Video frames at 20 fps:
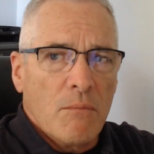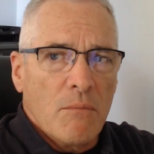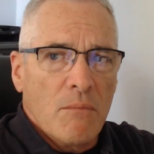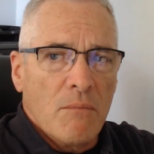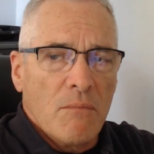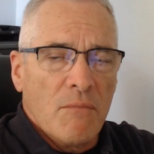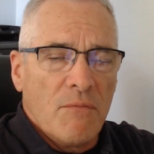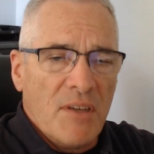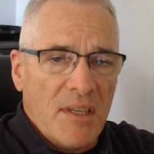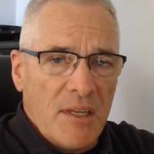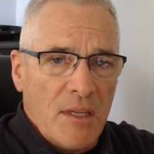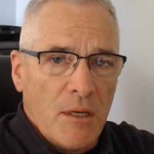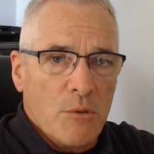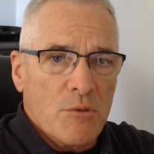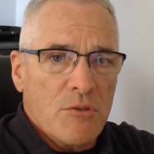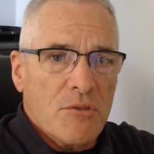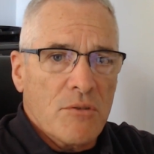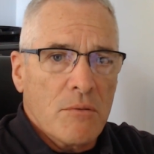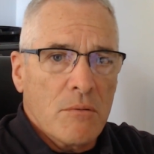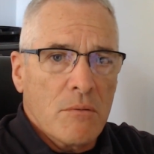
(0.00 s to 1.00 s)

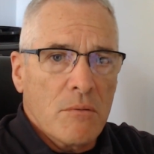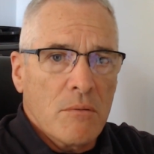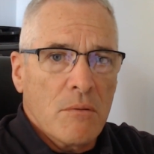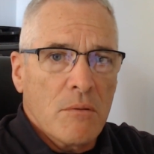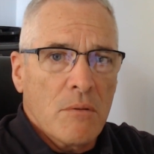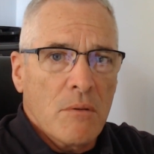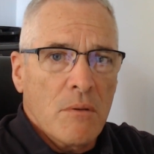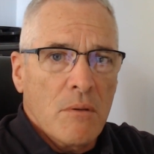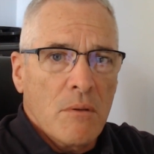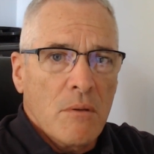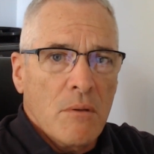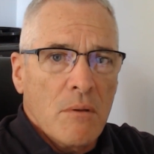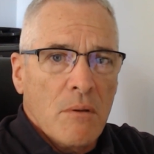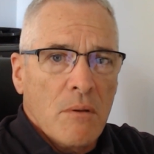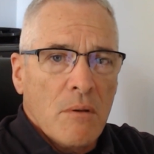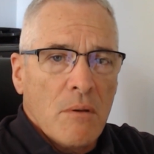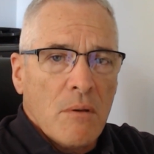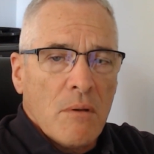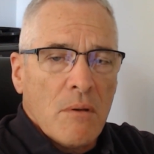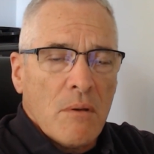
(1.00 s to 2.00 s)
videos
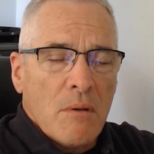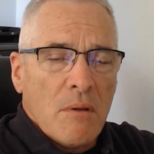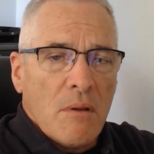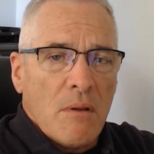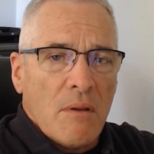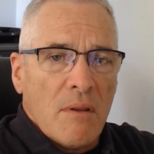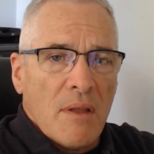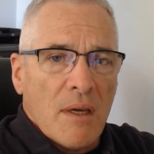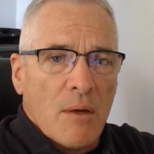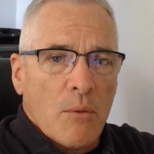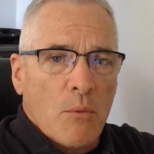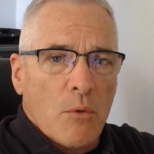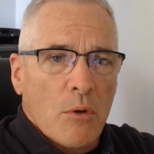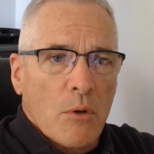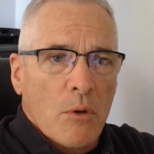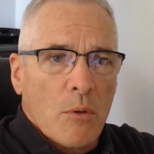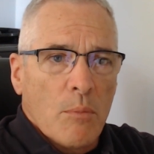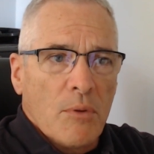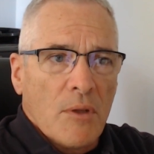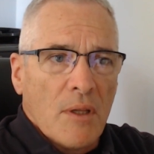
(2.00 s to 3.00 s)
that
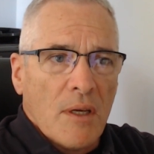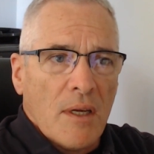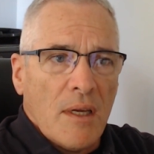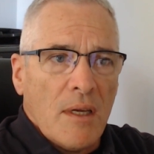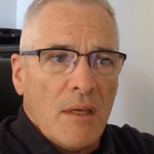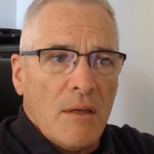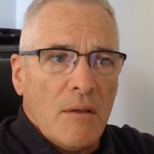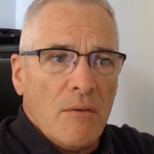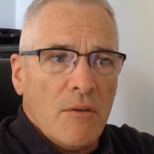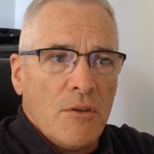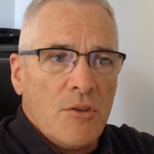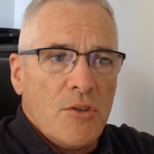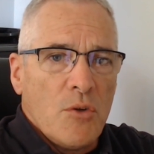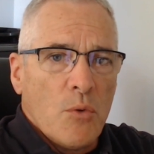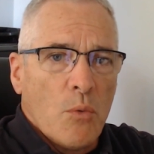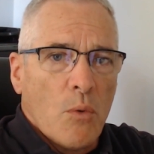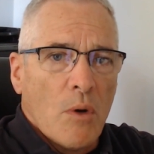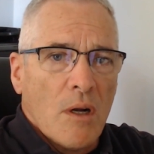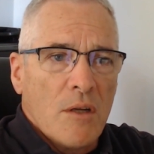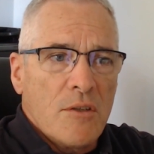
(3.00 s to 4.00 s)
were played that you
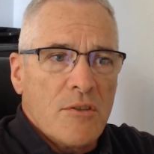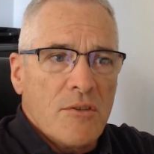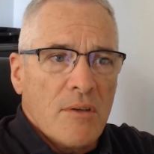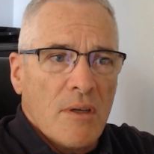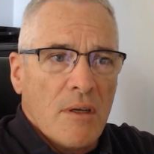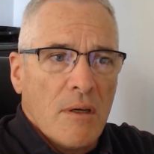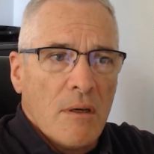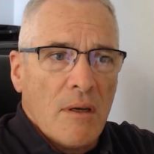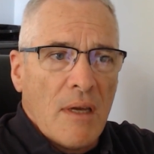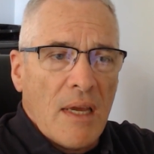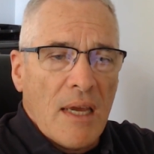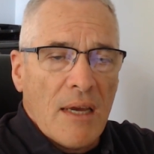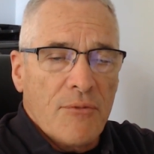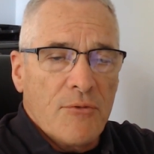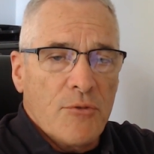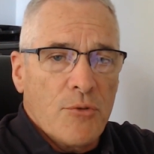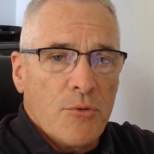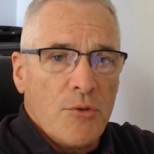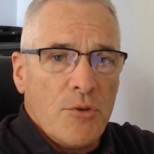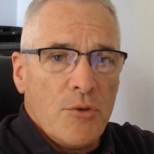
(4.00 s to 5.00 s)
watched
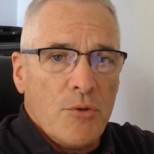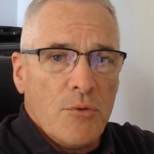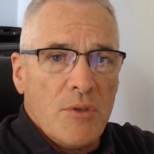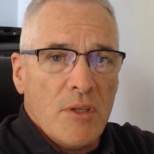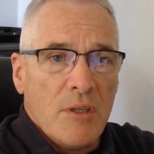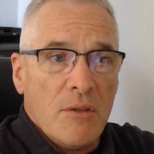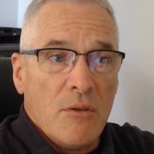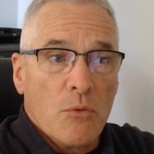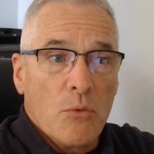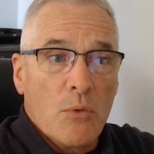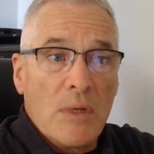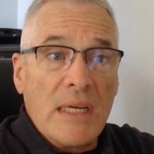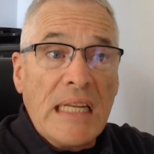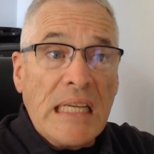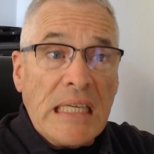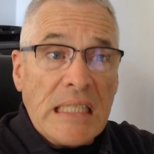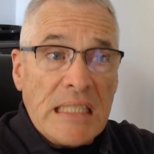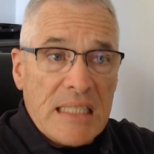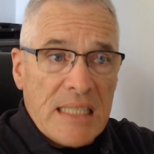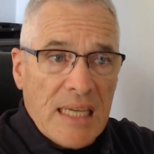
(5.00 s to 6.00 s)
after you did the reading
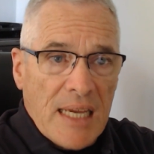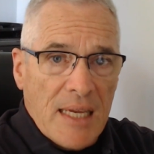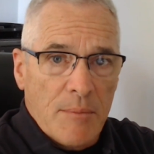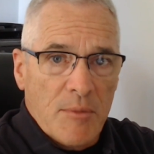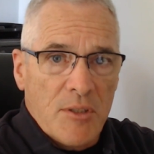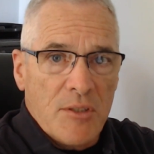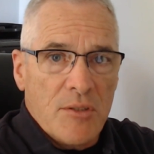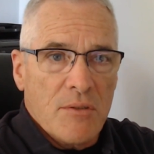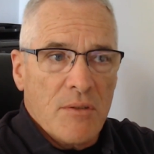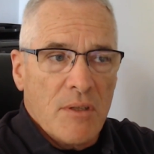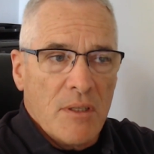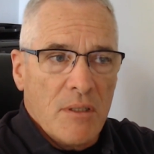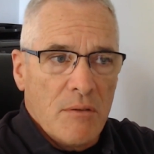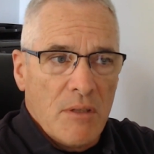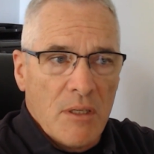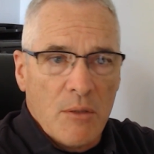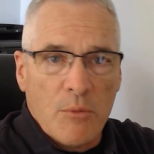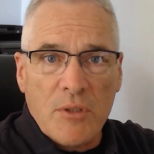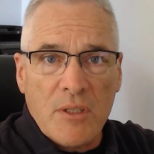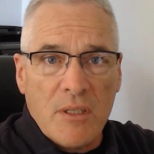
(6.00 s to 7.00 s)
assignments. They
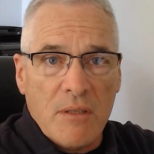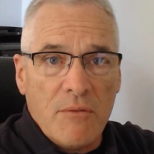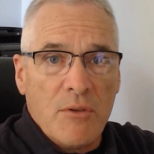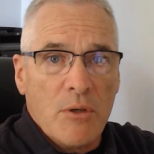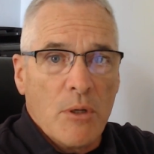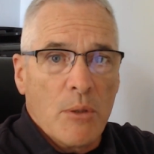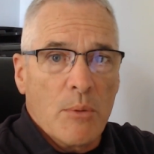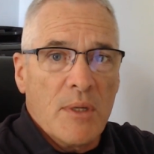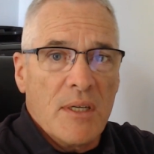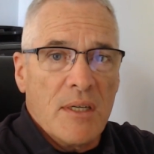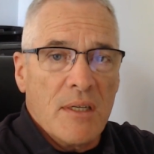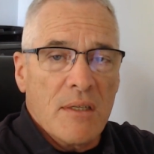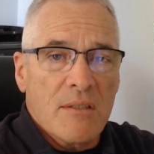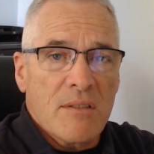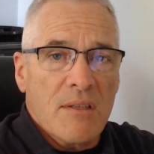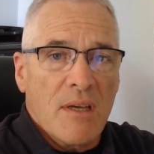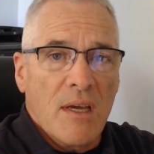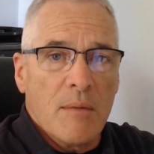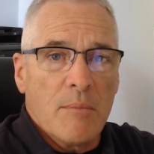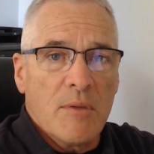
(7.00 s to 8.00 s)
would give you a reading
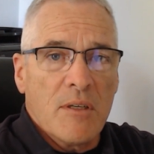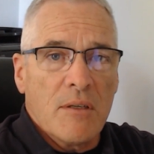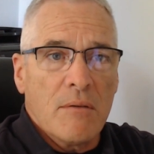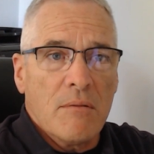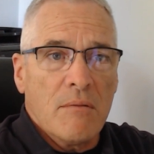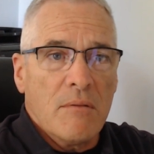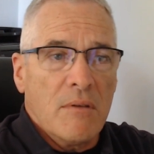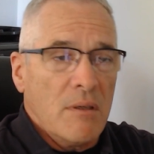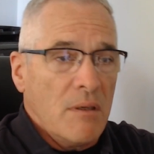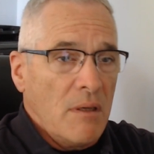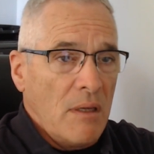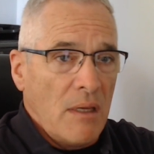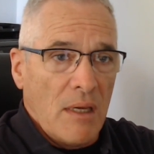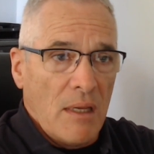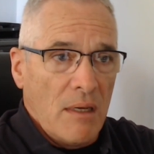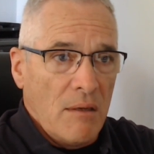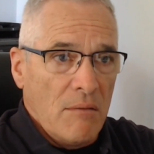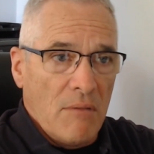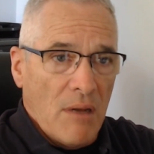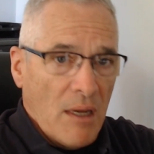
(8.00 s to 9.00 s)
assignment,
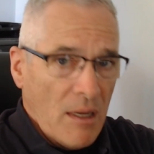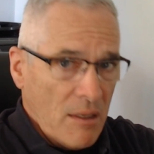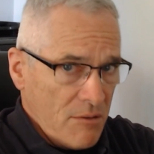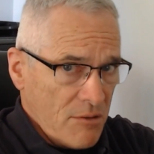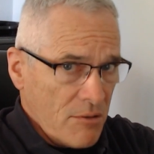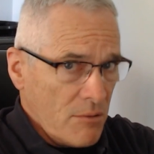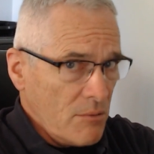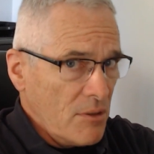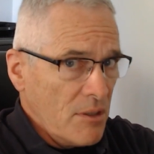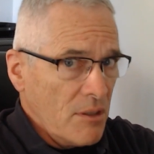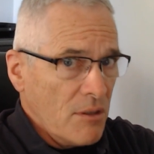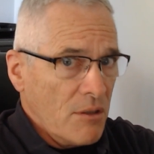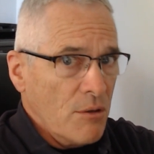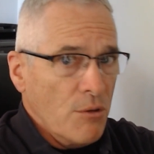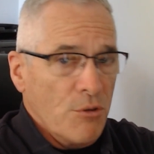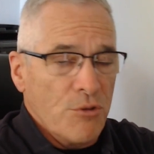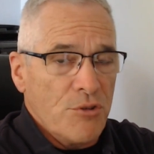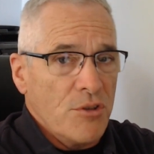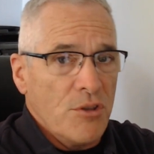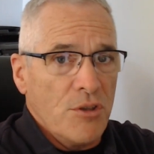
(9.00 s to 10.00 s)
and I certainly
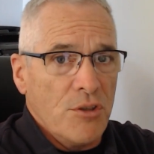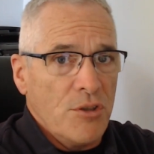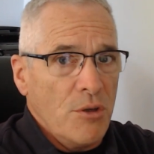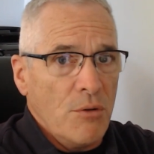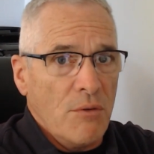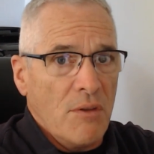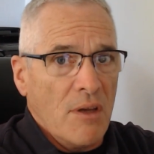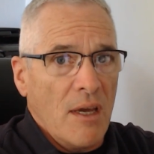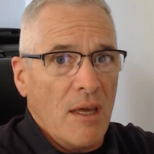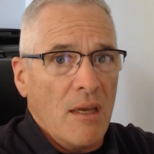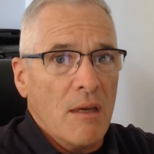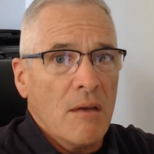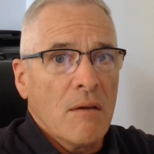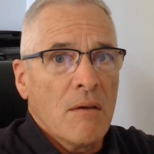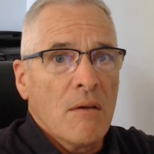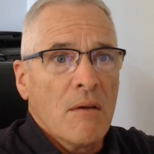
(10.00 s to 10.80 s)
encourage you to do that.